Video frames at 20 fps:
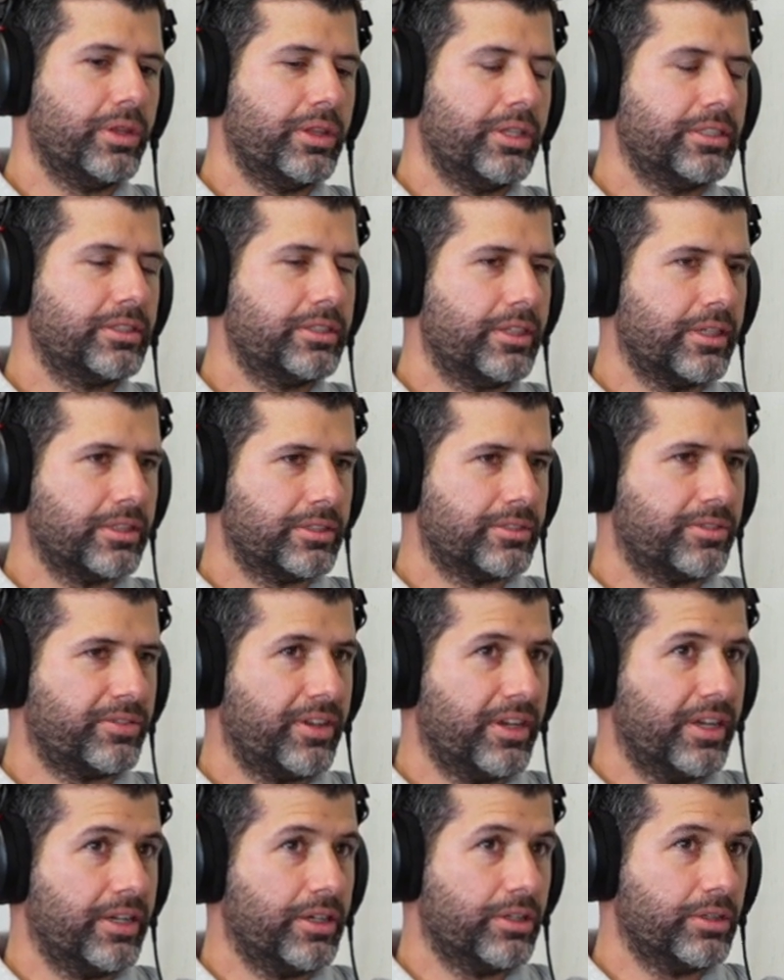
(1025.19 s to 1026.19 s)
these things
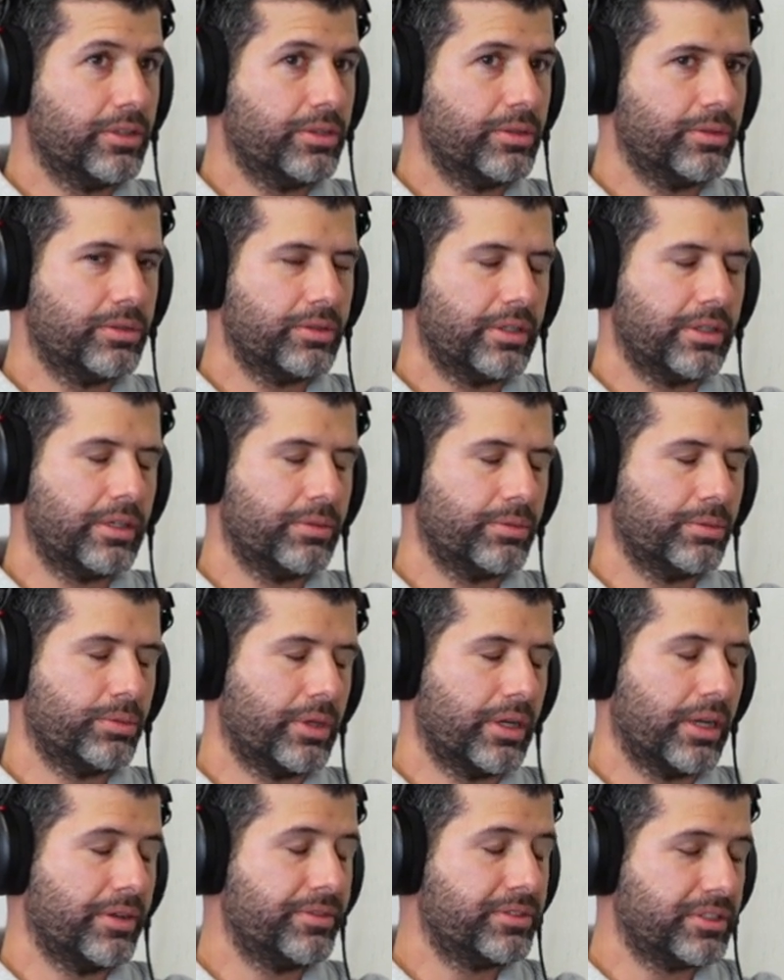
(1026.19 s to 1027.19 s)
fail, that
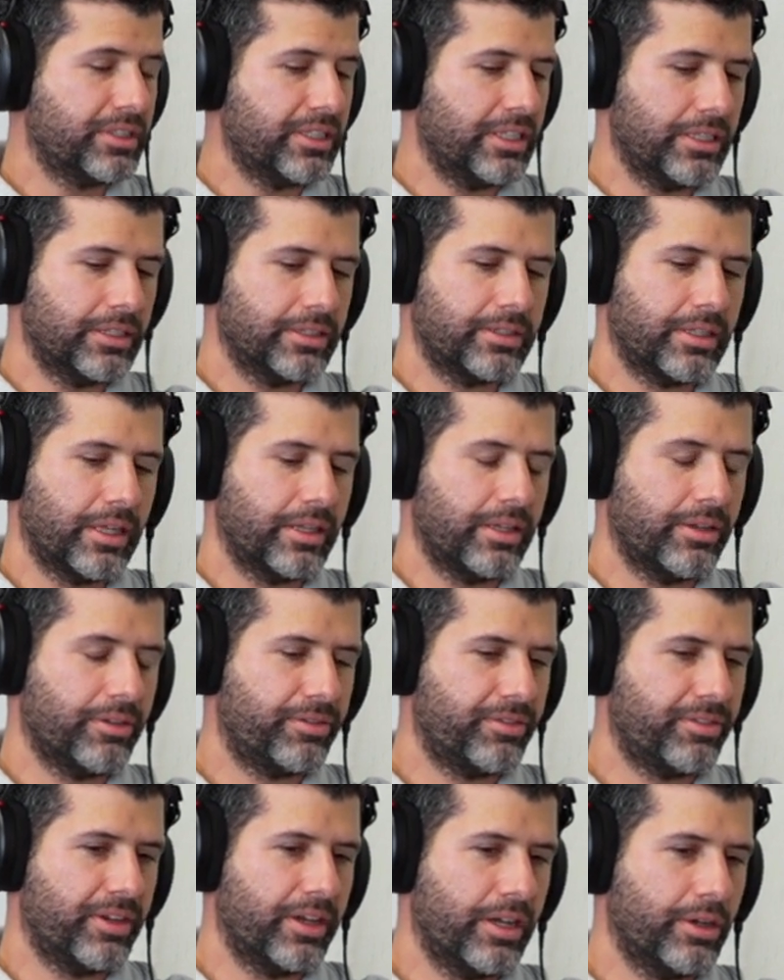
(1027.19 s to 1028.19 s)
what I've seen is that they
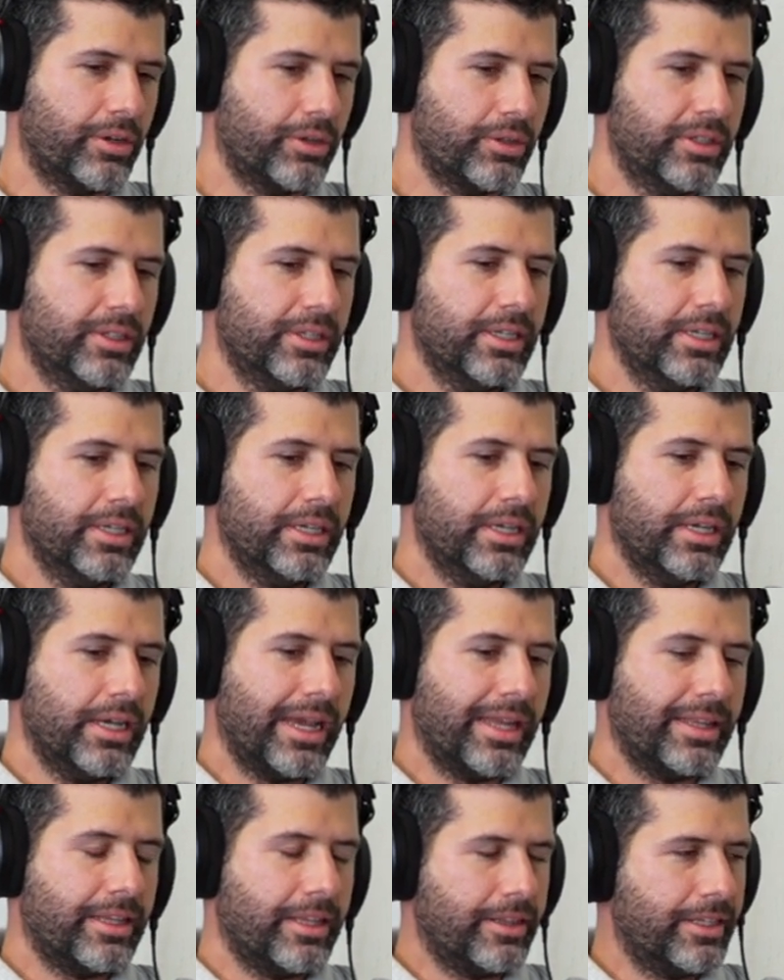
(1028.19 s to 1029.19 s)
fail
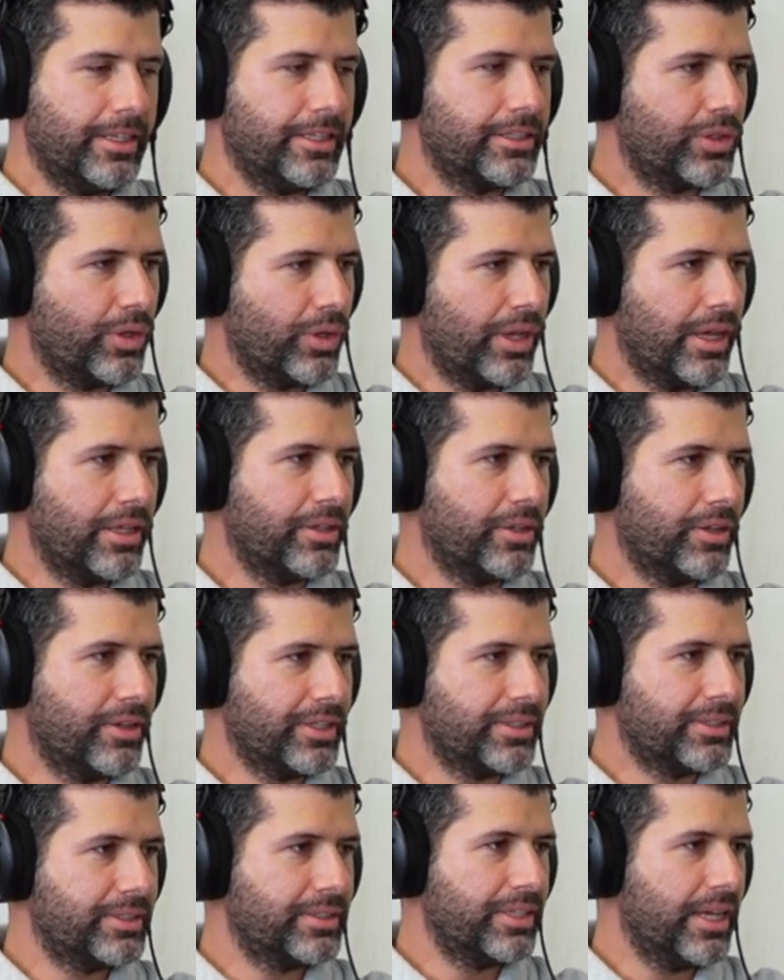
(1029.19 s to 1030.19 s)
at the distal end of the
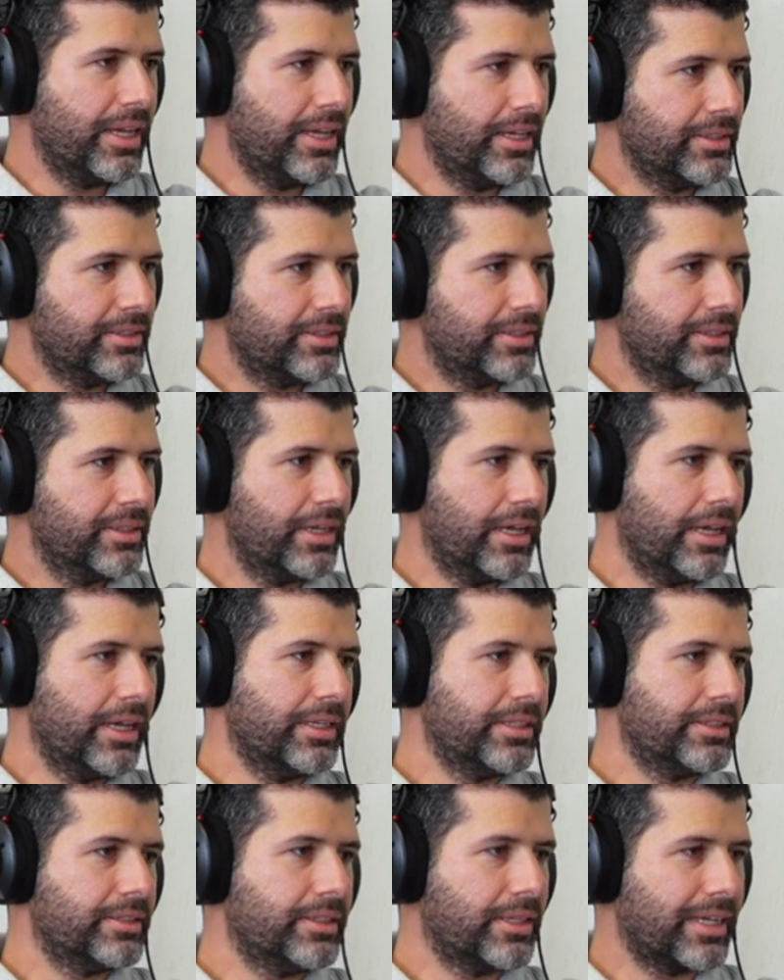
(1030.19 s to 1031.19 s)
stent, and
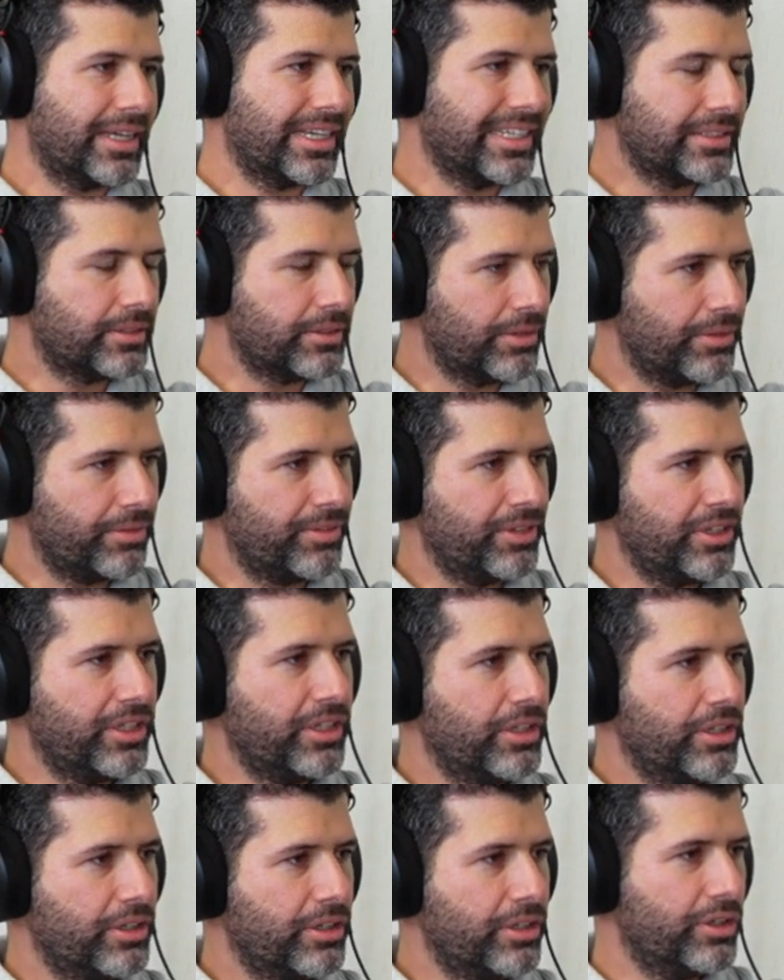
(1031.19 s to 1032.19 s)
it's like a
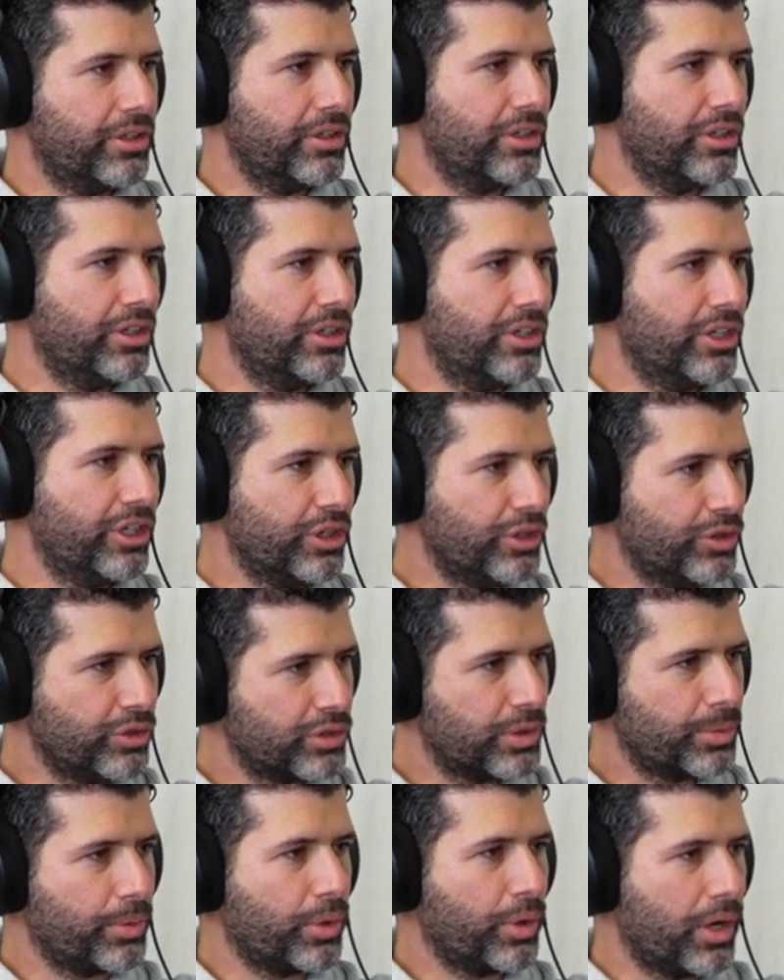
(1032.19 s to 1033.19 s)
severe
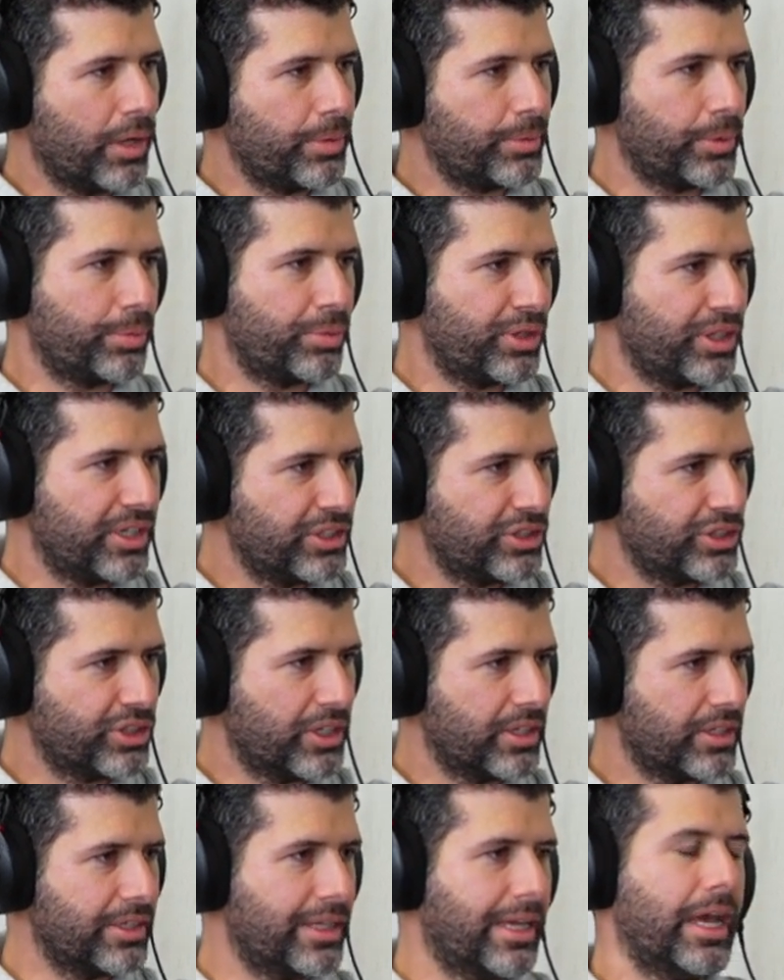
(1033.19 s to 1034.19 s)
neointimal
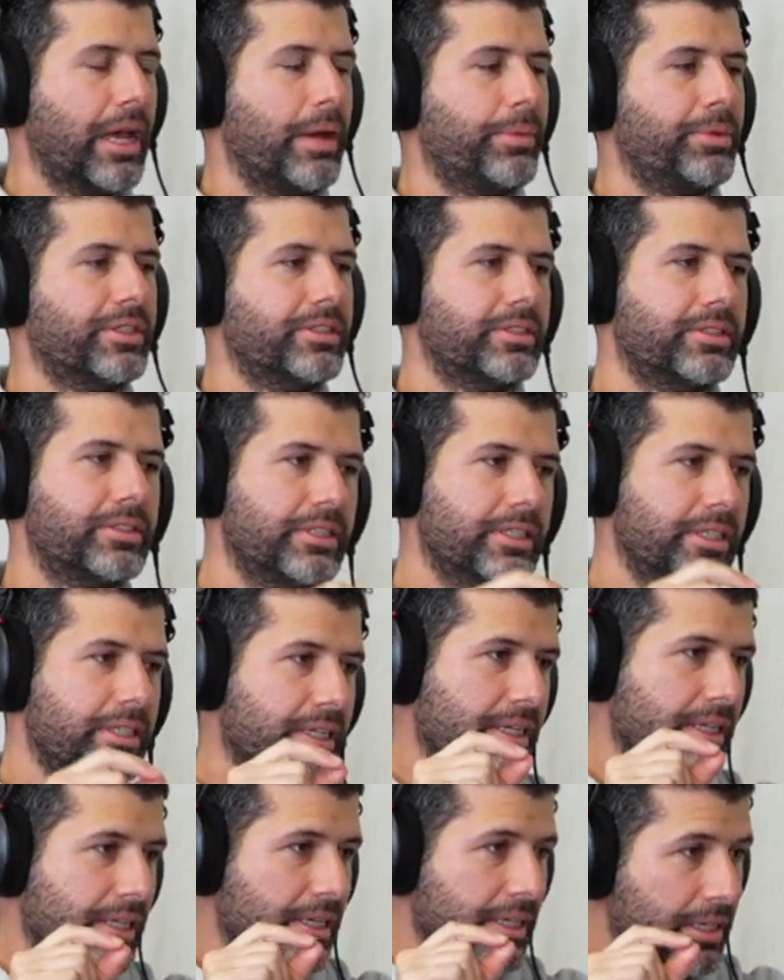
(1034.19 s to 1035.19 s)
hyperplasia that happens
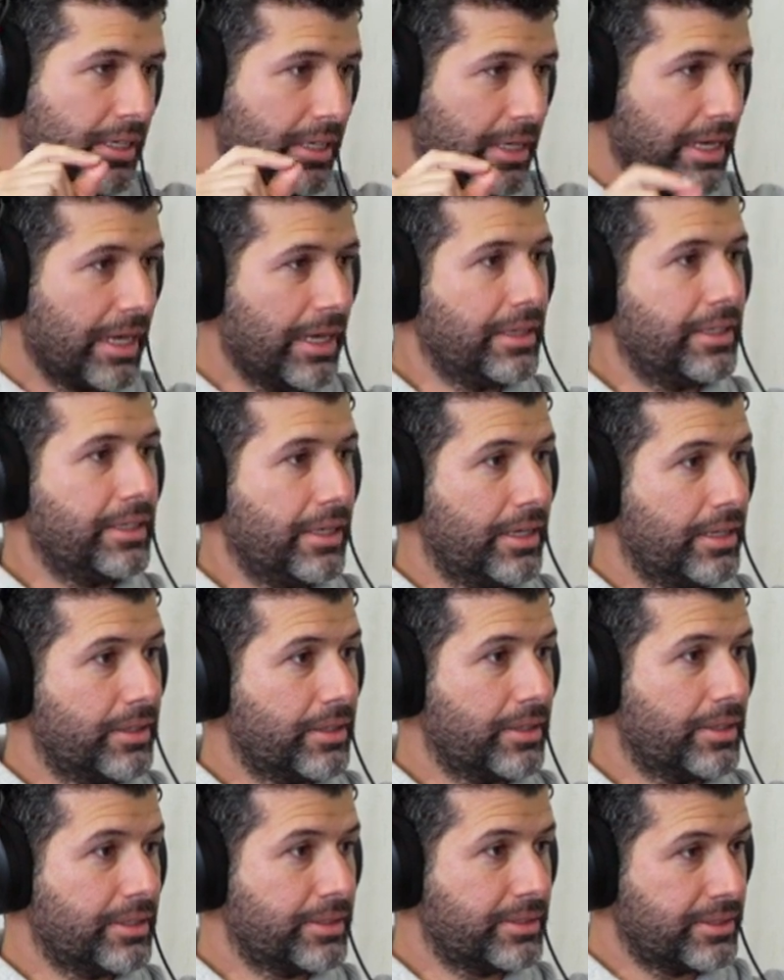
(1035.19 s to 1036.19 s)
at the end
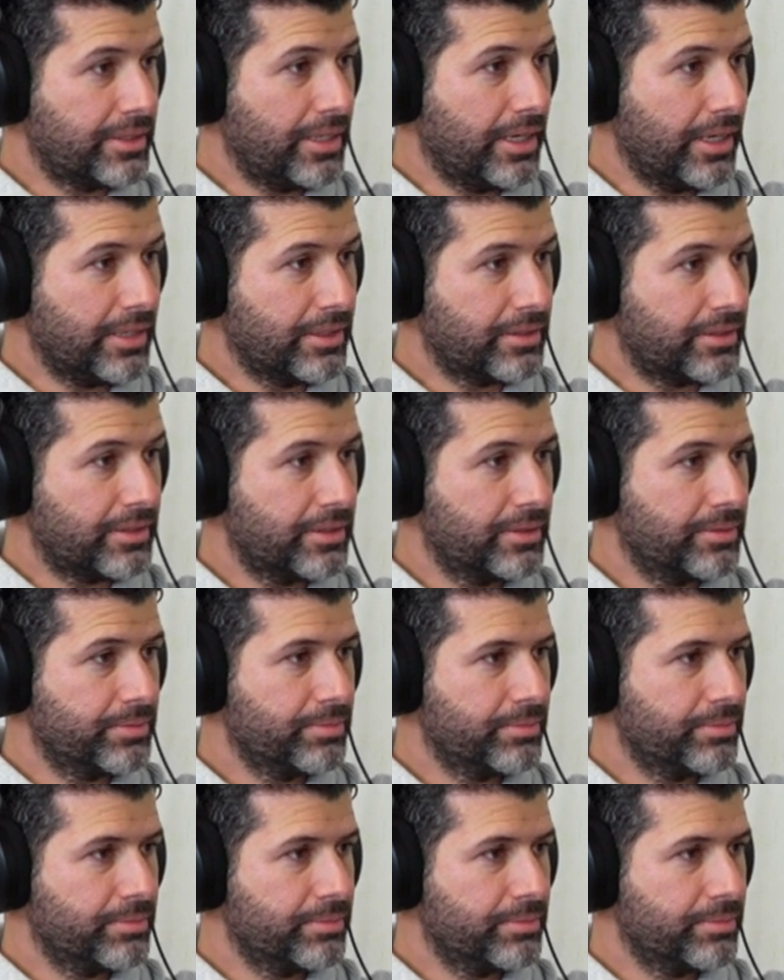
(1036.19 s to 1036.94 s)
of the stent.